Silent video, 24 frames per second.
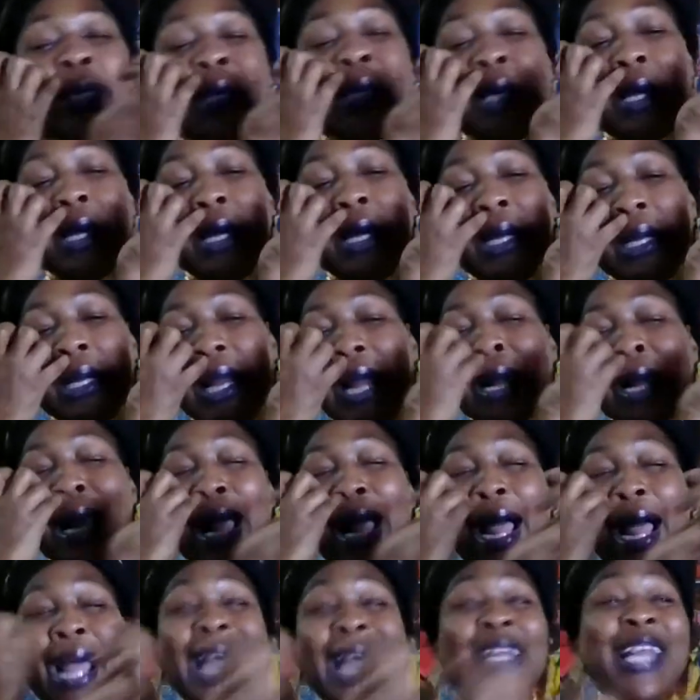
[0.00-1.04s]
Like, I
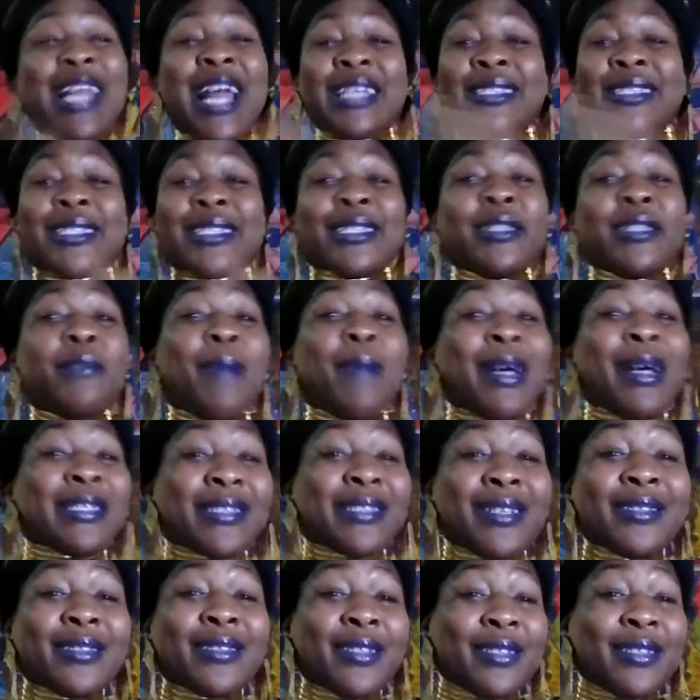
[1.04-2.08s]
didn't like to see my
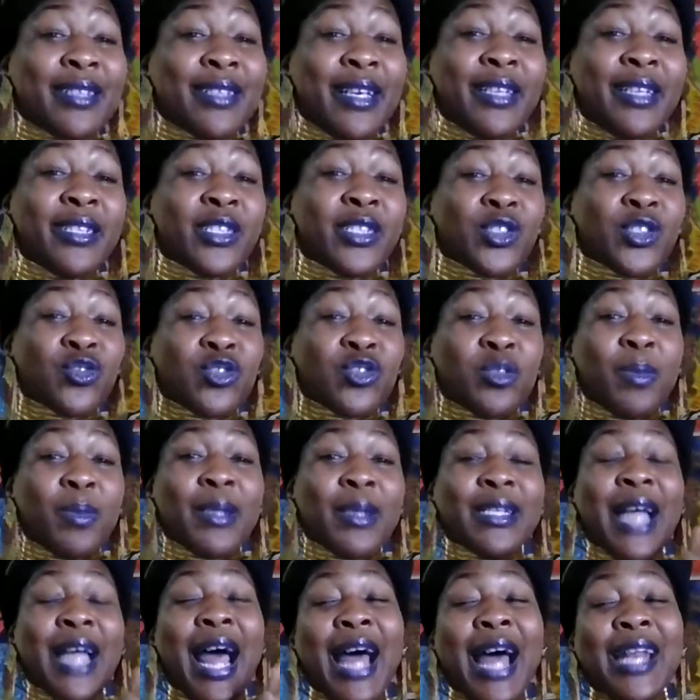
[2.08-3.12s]
sisters get disrespected.
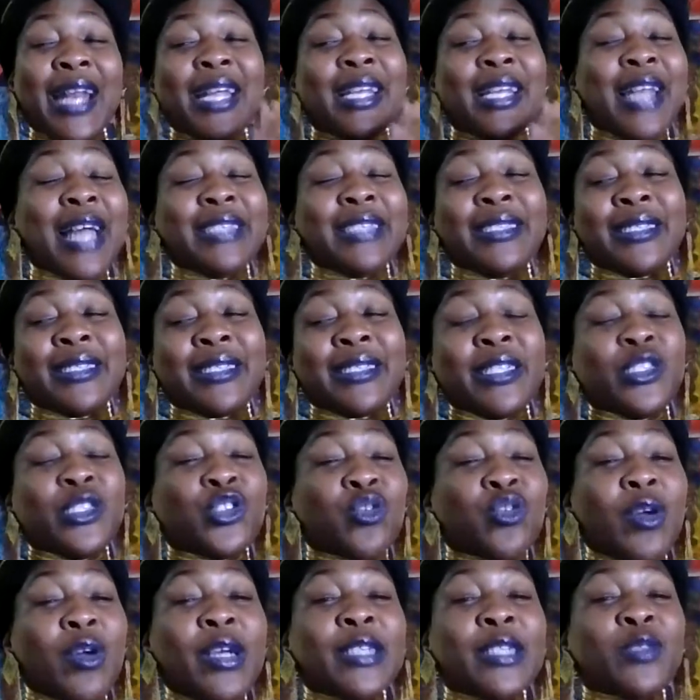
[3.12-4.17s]
I didn't like to see
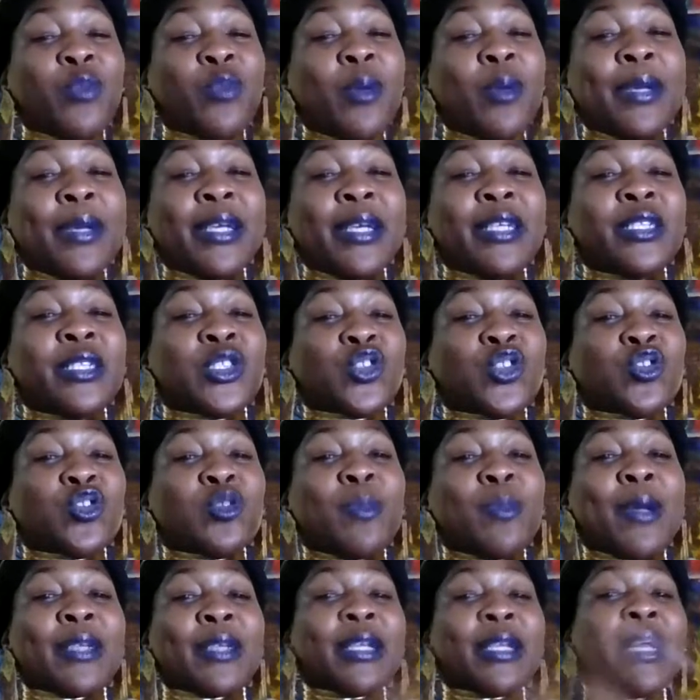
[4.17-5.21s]
trans women get
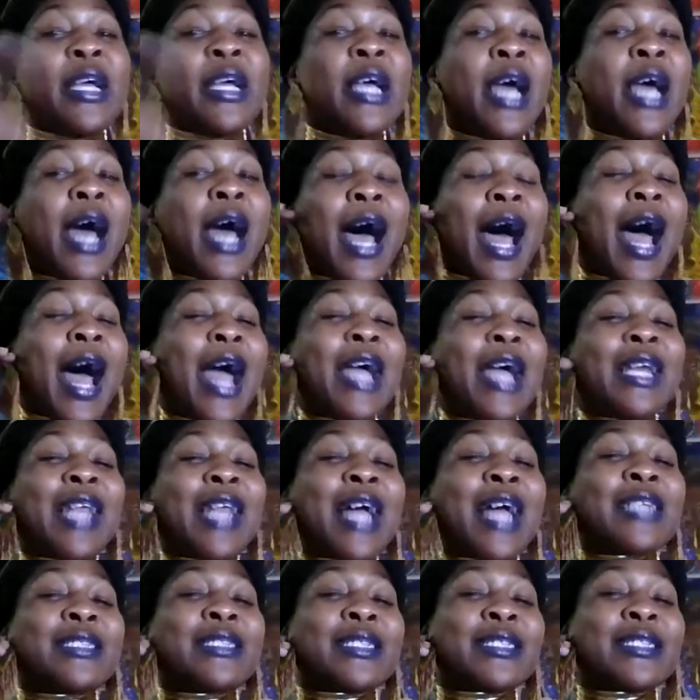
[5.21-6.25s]
disrespected. I didn't like to
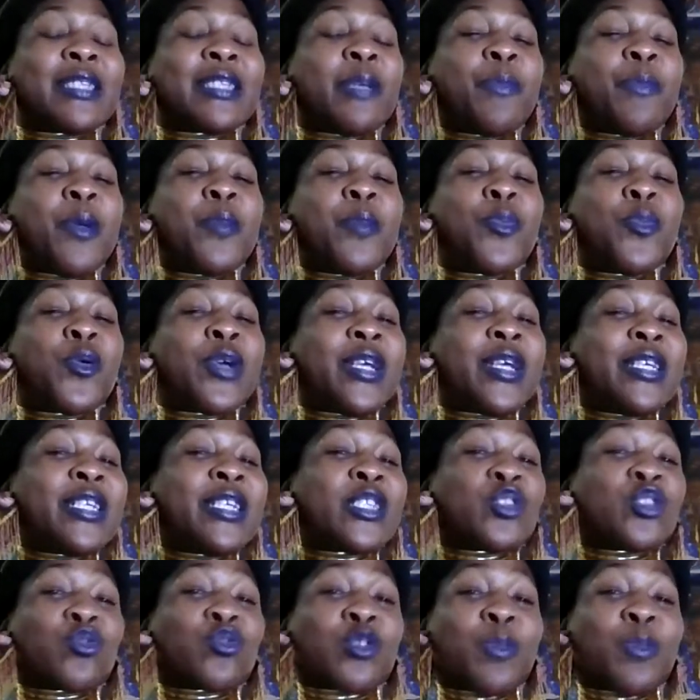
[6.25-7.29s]
see people get
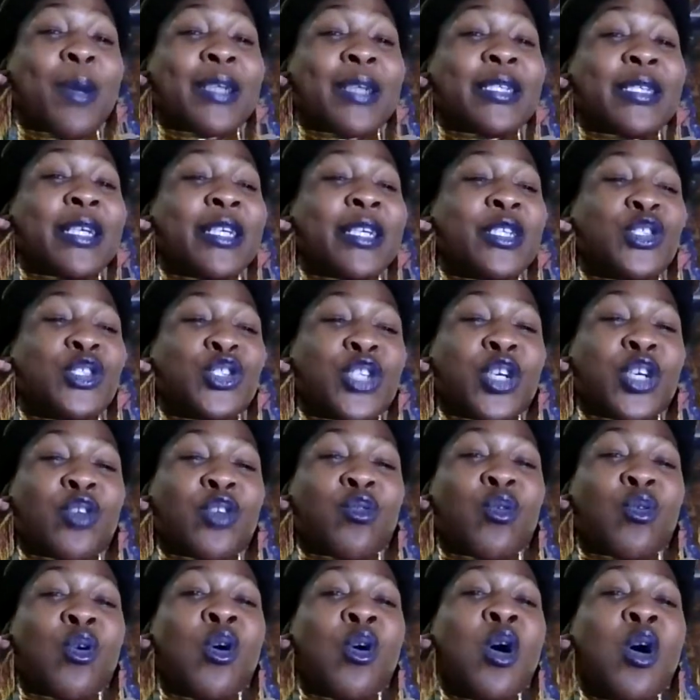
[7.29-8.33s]
disrespected in
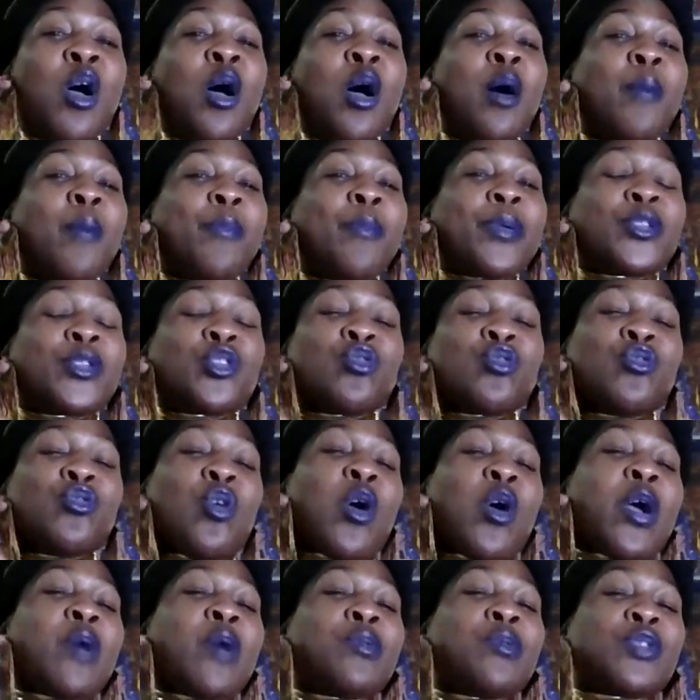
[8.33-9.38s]
general. But,
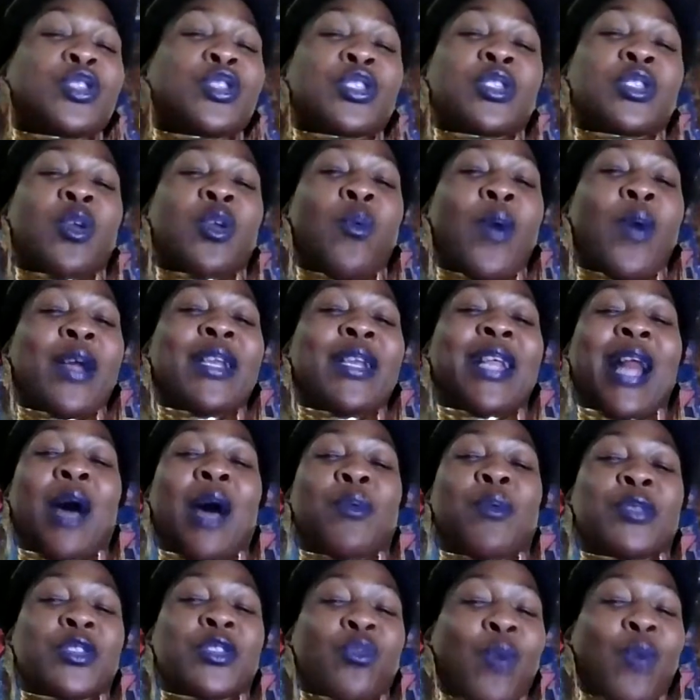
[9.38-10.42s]
it was just the way that I
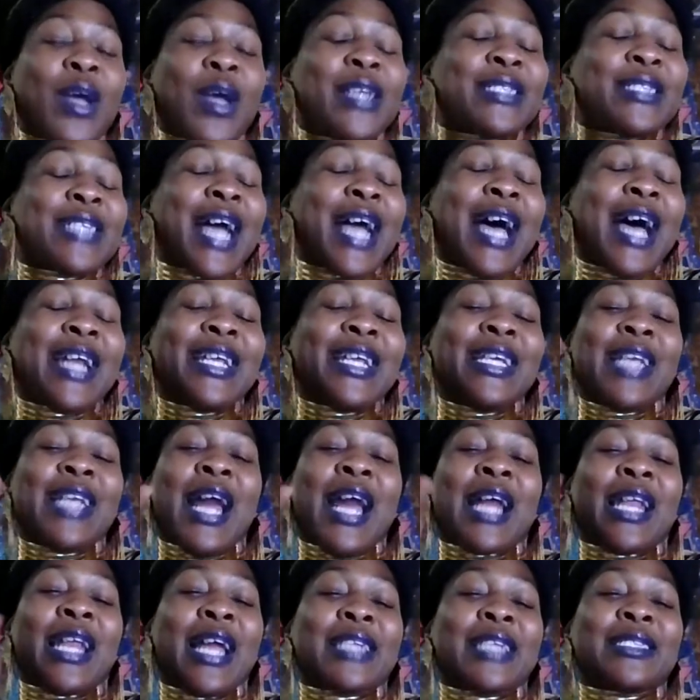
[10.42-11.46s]
was raised. I did not
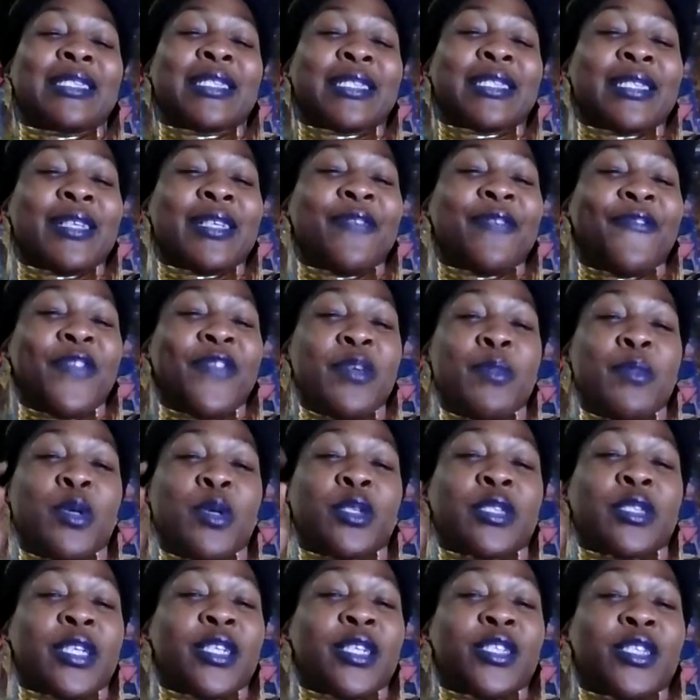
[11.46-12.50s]
like to see females
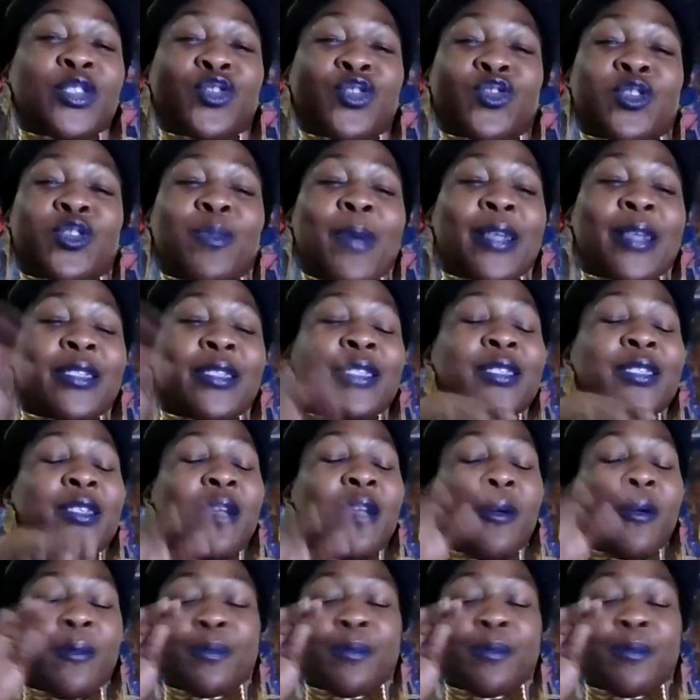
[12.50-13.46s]
get disrespected. So,